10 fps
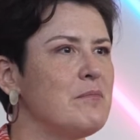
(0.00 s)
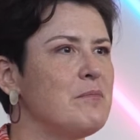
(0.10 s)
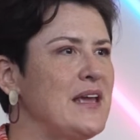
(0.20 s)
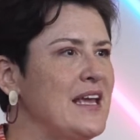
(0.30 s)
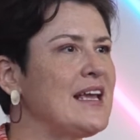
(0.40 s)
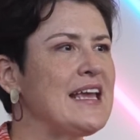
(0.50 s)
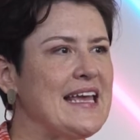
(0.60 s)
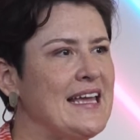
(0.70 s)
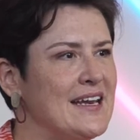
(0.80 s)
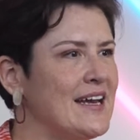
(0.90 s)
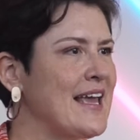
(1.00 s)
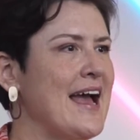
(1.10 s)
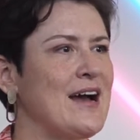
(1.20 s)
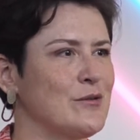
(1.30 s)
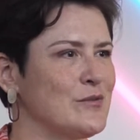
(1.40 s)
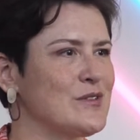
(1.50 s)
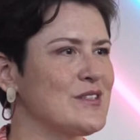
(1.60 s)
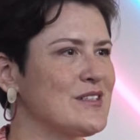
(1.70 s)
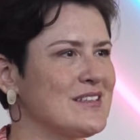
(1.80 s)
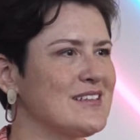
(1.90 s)
Being in
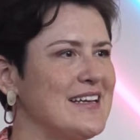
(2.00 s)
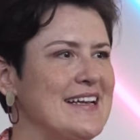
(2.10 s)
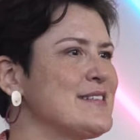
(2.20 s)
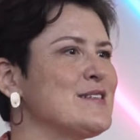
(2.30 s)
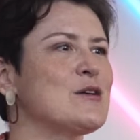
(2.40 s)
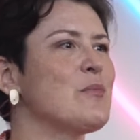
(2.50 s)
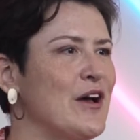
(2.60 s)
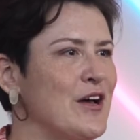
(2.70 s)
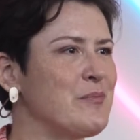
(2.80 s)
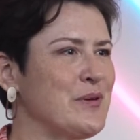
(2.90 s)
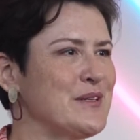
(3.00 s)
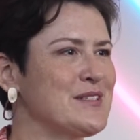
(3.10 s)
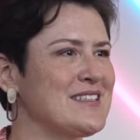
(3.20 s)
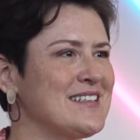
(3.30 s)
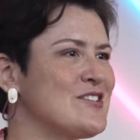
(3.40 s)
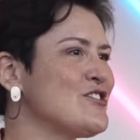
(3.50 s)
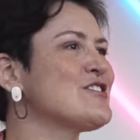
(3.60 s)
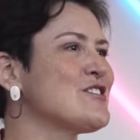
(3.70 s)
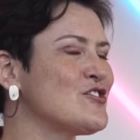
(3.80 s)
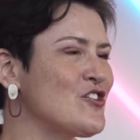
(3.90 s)
accounts isn't a purpose, it's
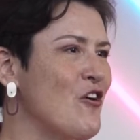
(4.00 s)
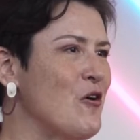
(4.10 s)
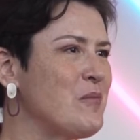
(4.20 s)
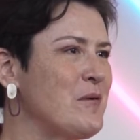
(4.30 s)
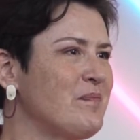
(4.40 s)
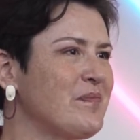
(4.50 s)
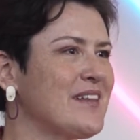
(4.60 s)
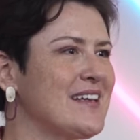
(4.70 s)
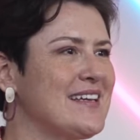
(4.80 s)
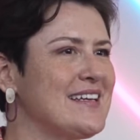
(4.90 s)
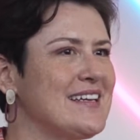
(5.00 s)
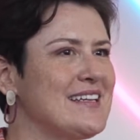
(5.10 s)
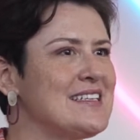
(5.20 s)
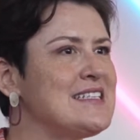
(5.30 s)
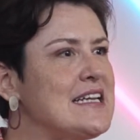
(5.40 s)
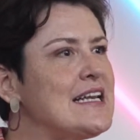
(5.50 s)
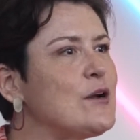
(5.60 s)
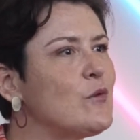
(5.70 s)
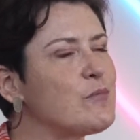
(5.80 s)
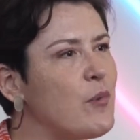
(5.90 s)
just a job.
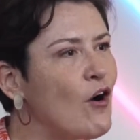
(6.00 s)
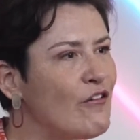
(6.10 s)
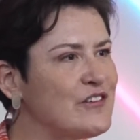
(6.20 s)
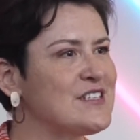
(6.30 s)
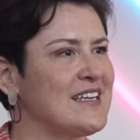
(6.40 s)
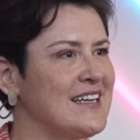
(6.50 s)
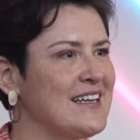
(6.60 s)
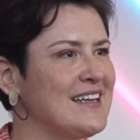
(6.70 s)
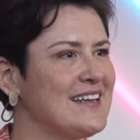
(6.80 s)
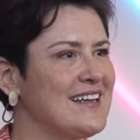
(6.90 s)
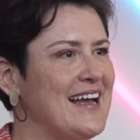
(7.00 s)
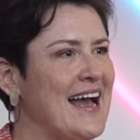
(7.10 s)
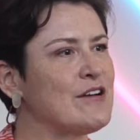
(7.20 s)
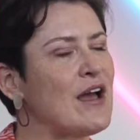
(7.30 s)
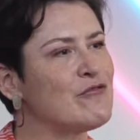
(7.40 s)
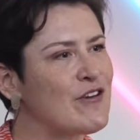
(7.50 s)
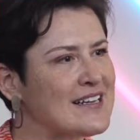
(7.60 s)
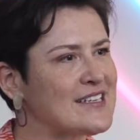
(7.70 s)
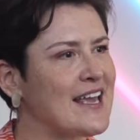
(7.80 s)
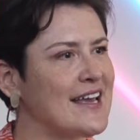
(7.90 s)
Dealing with poverty and
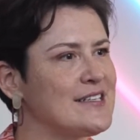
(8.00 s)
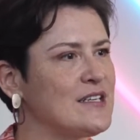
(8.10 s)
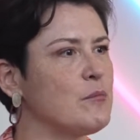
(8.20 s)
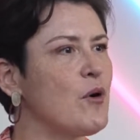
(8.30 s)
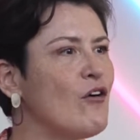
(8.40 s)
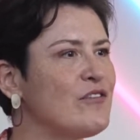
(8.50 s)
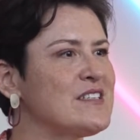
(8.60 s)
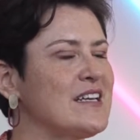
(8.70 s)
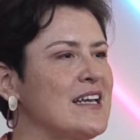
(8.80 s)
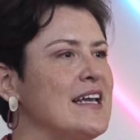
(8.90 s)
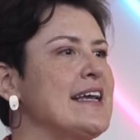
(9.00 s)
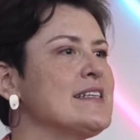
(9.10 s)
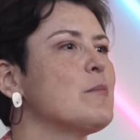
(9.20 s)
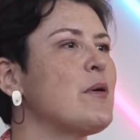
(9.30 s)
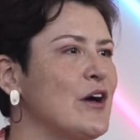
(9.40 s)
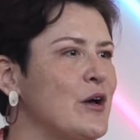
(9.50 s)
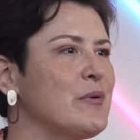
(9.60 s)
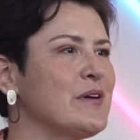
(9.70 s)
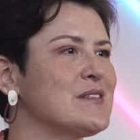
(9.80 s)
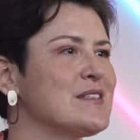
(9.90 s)
eradicating poverty is a
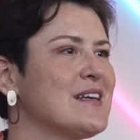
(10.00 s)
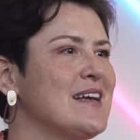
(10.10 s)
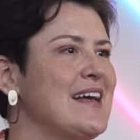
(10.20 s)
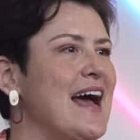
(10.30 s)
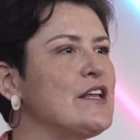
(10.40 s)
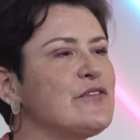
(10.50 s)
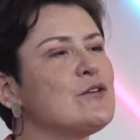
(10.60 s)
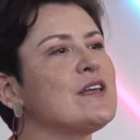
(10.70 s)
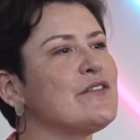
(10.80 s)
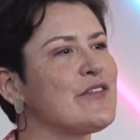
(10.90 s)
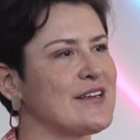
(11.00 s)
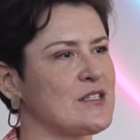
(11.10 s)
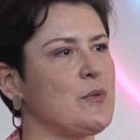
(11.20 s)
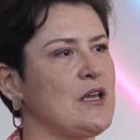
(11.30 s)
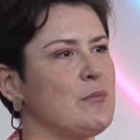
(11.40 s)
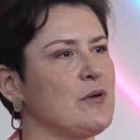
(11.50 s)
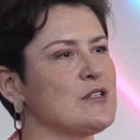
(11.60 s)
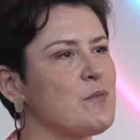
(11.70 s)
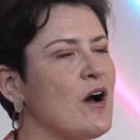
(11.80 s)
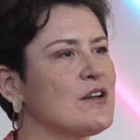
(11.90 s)
purpose. And if you give that to people
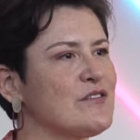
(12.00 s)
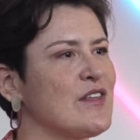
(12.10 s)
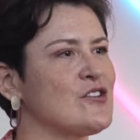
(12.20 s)
as part of their